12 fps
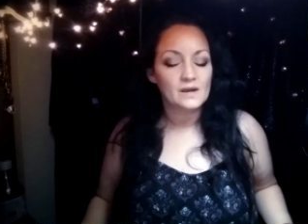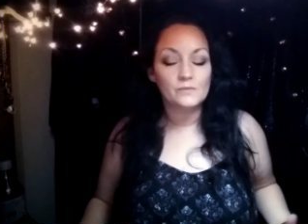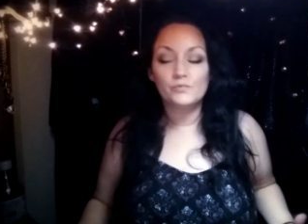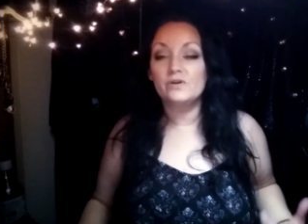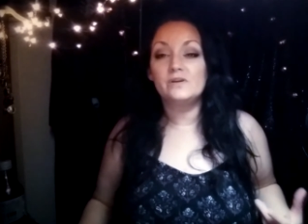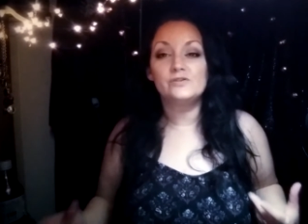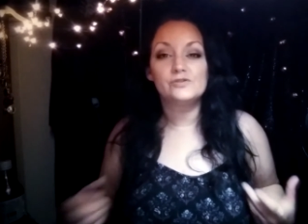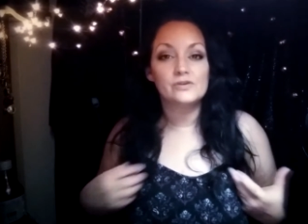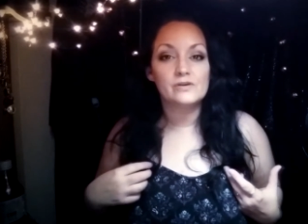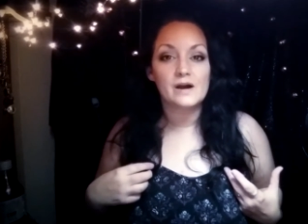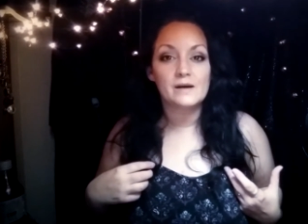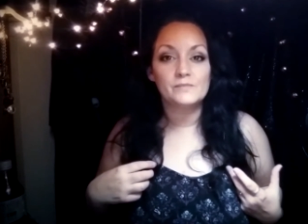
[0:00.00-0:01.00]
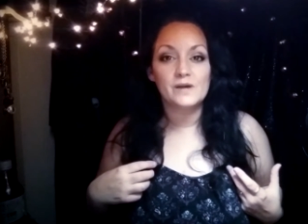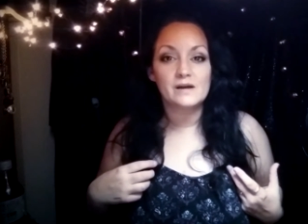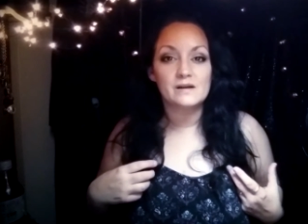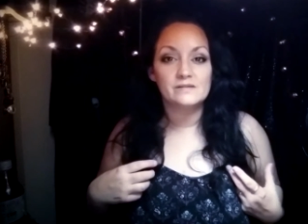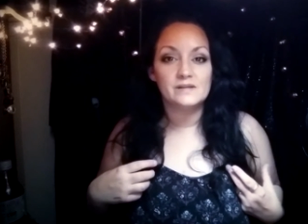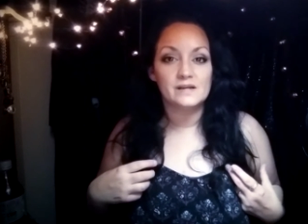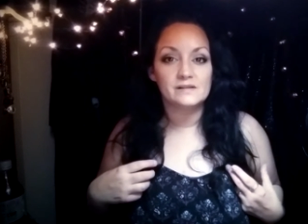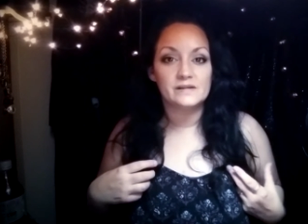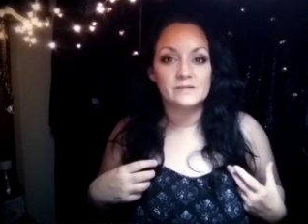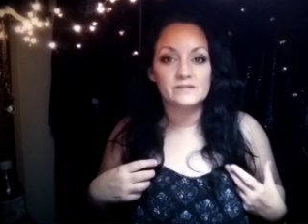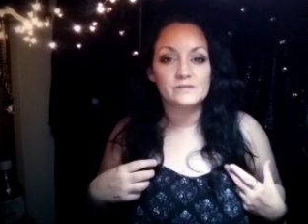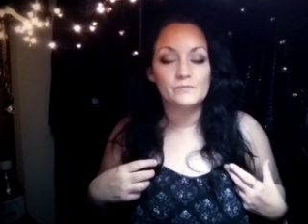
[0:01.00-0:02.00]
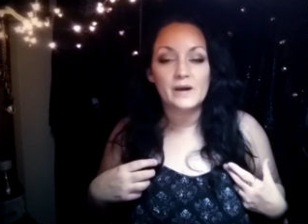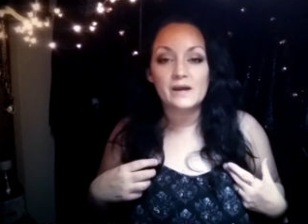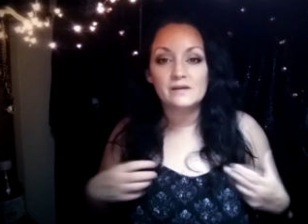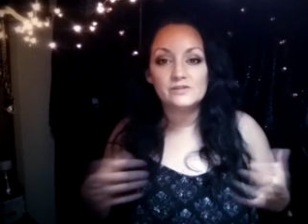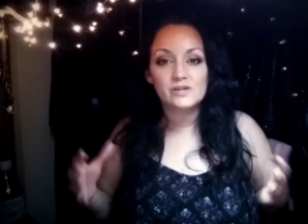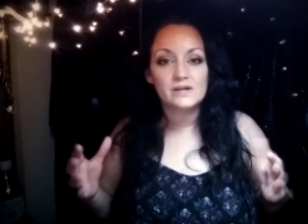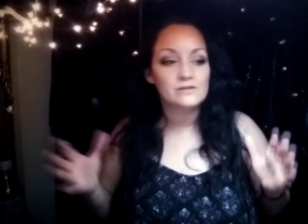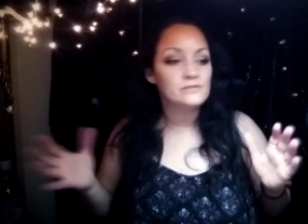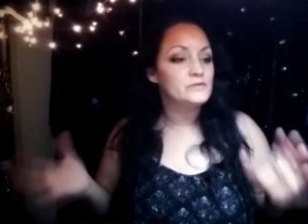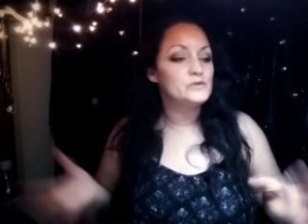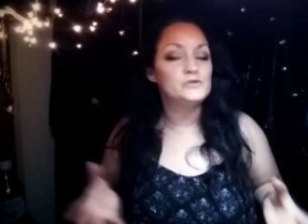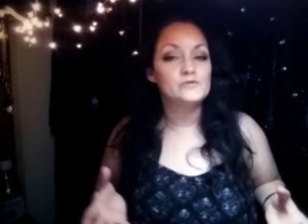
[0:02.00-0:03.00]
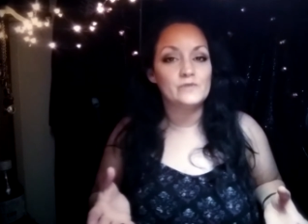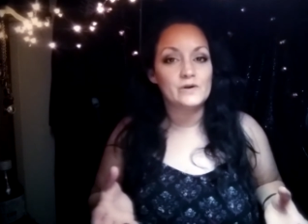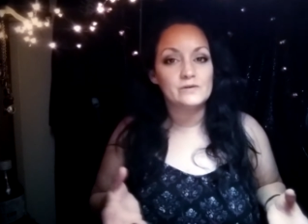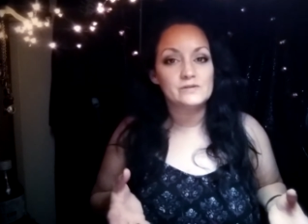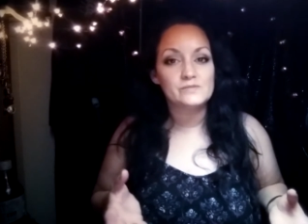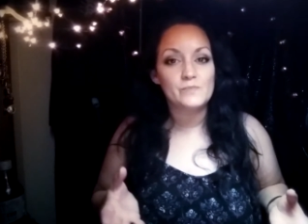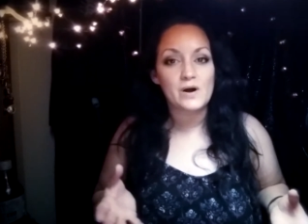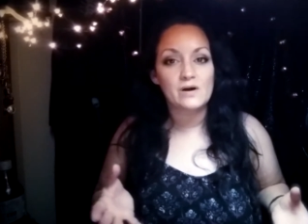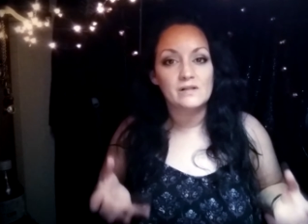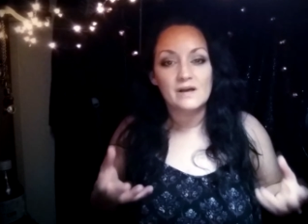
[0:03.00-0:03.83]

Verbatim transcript: I'm pretty sure I'm not on that list. My channel is very small.